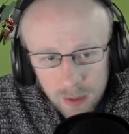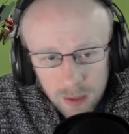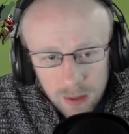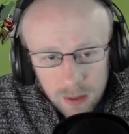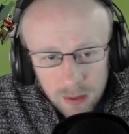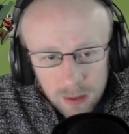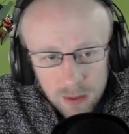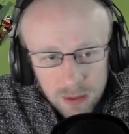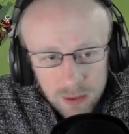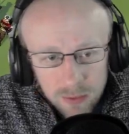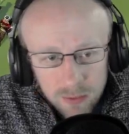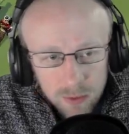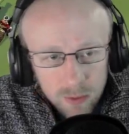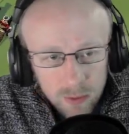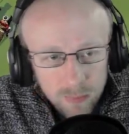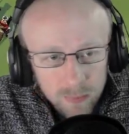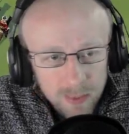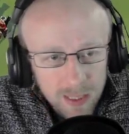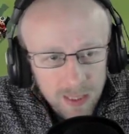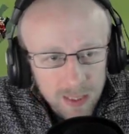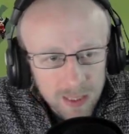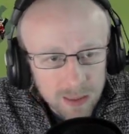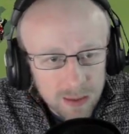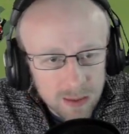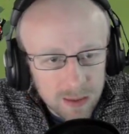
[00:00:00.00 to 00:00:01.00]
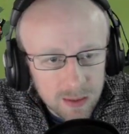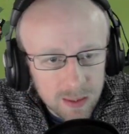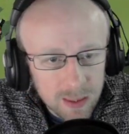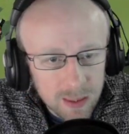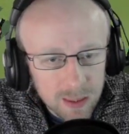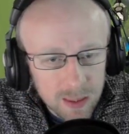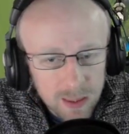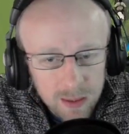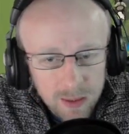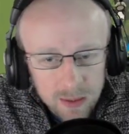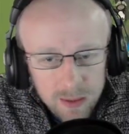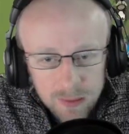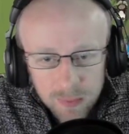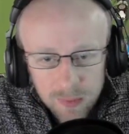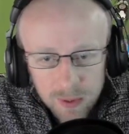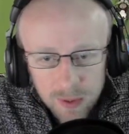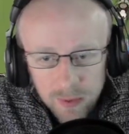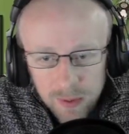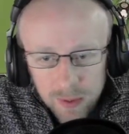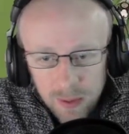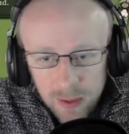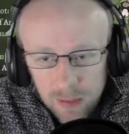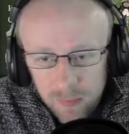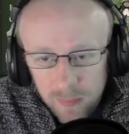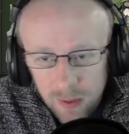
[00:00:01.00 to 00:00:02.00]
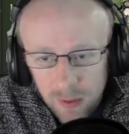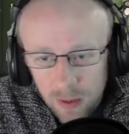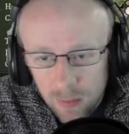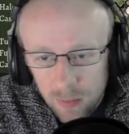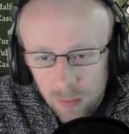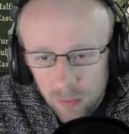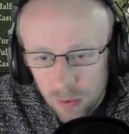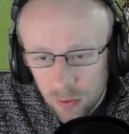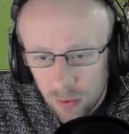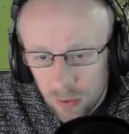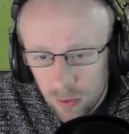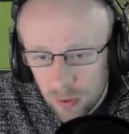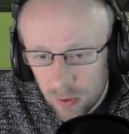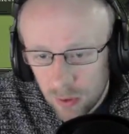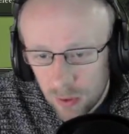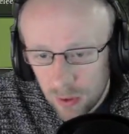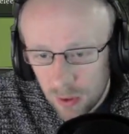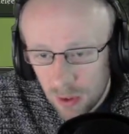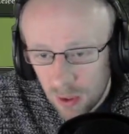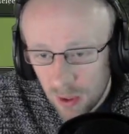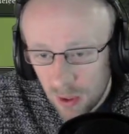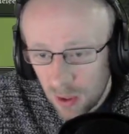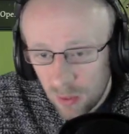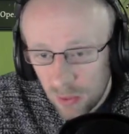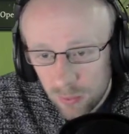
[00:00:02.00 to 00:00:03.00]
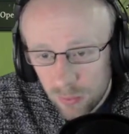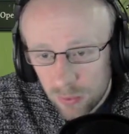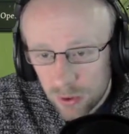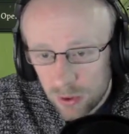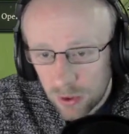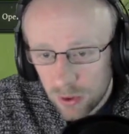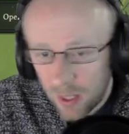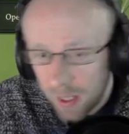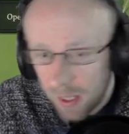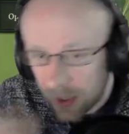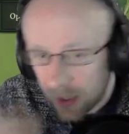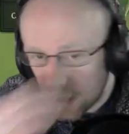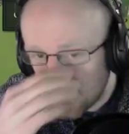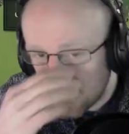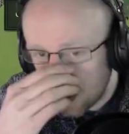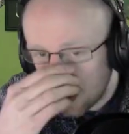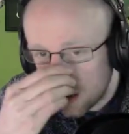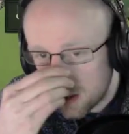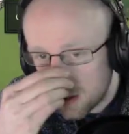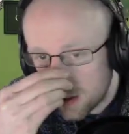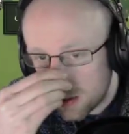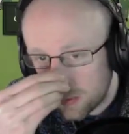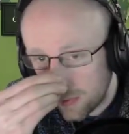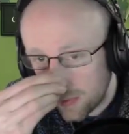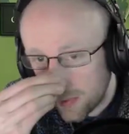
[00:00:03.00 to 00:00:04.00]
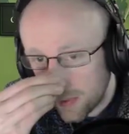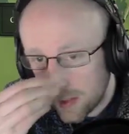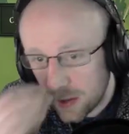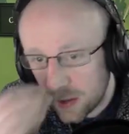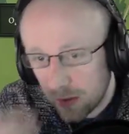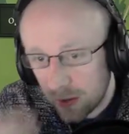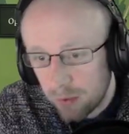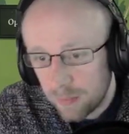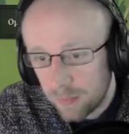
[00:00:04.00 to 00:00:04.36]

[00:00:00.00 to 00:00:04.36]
These will come down to there because we don't need them there anymore. We'll try a charge, see where we end up.